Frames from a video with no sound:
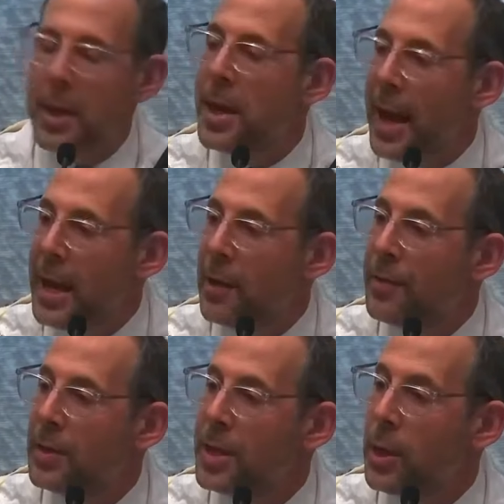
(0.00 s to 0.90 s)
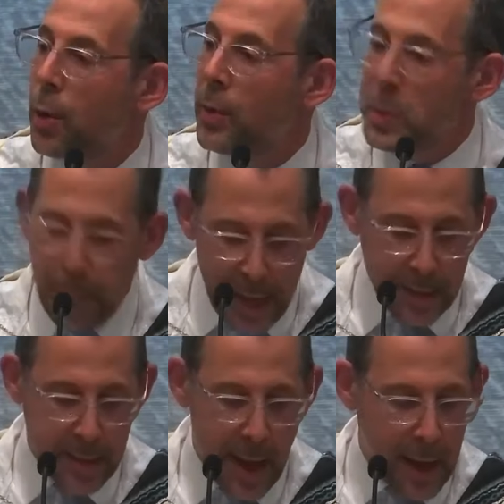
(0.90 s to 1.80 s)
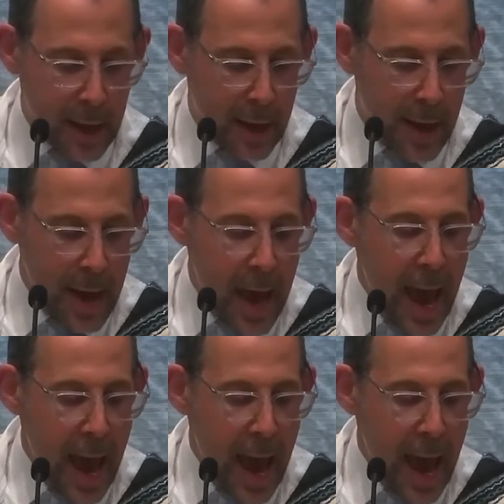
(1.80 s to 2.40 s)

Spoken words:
the night of the dinner was Pesach,